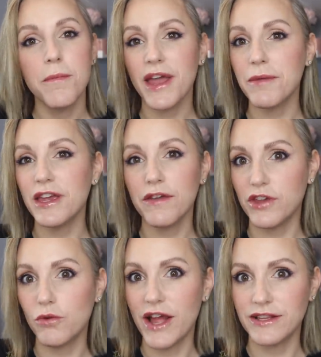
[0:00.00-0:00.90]
Maybe if
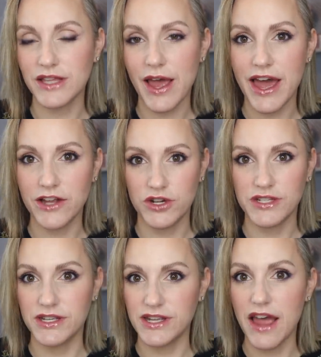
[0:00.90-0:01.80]
you went to the
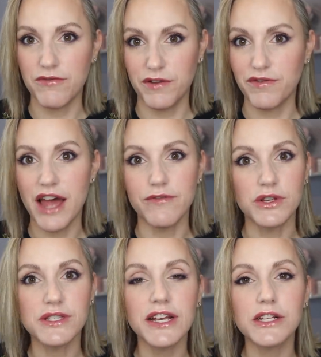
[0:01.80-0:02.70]
hairdressers every five or
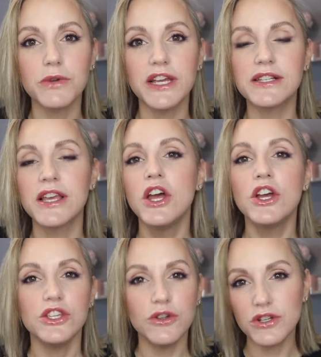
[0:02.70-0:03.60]
six weeks,
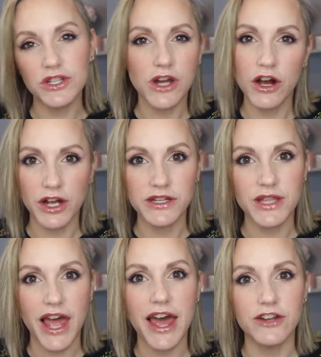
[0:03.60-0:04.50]
you could start going to
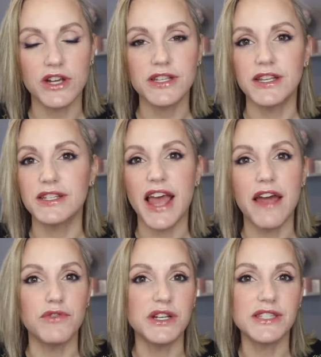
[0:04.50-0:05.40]
the hairdressers
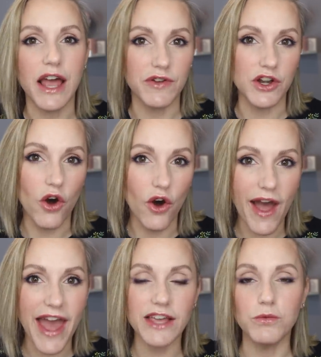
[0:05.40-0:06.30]
every seven or
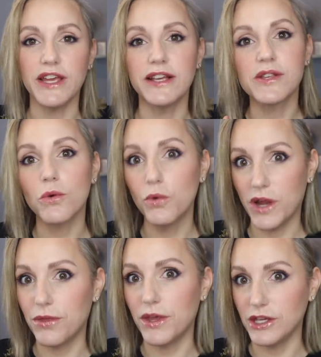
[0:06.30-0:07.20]
eight weeks
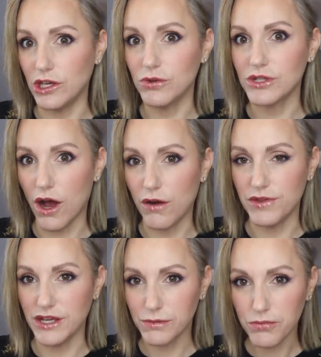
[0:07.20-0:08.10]
with the use of
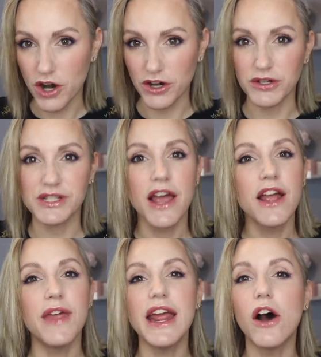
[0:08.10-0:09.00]
these products.
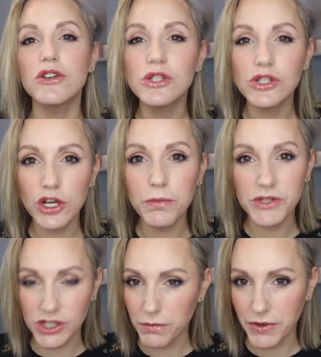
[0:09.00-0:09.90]
They are super,
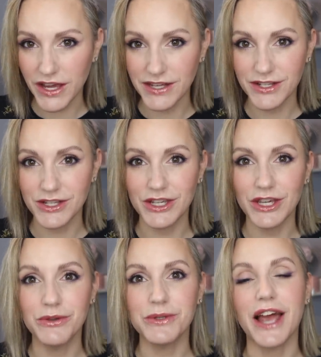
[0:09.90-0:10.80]
super easy to
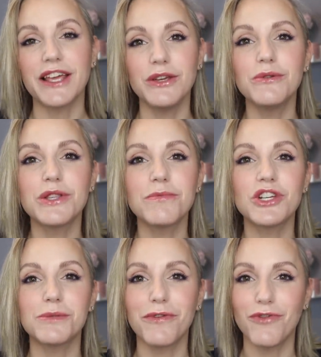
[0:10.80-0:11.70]
use. I used them
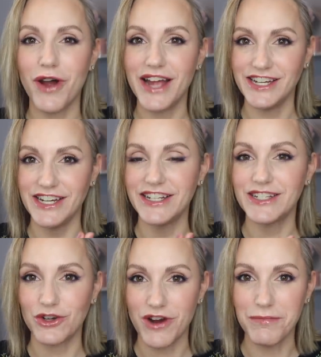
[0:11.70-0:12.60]
just before I did an
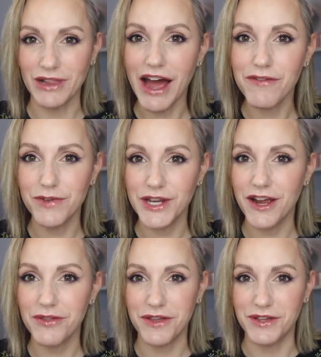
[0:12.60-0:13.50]
Instagram live
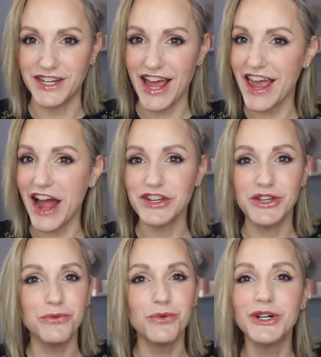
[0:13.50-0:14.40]
video the other day and
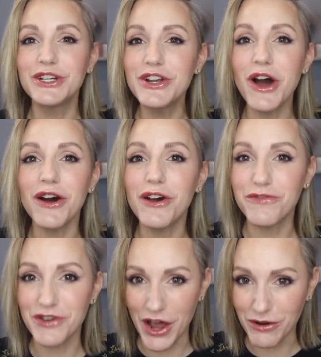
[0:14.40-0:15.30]
you would not
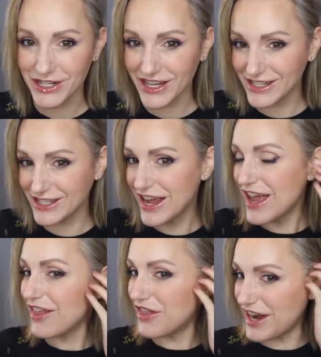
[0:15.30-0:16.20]
have noticed
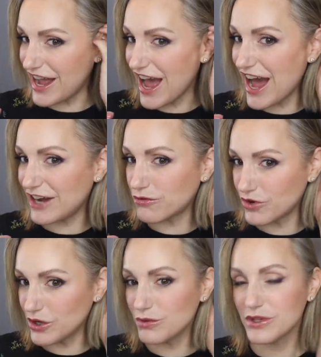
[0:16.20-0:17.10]
that I had
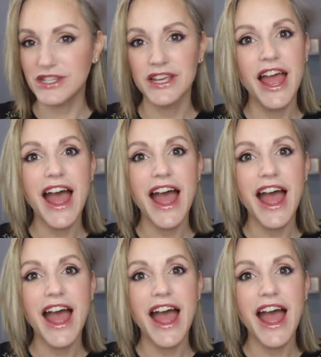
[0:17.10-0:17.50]
roots